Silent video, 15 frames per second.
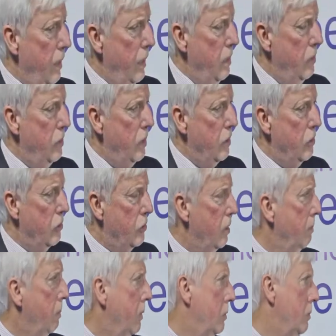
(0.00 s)
easiest and
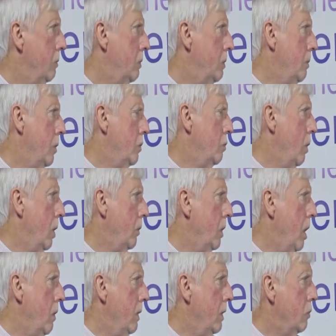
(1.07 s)
simplest, which is most well
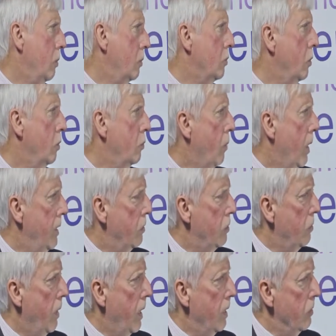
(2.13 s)
known, is what's called rent
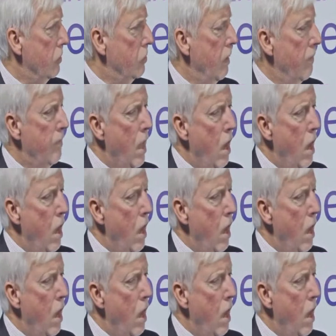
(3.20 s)
to rent.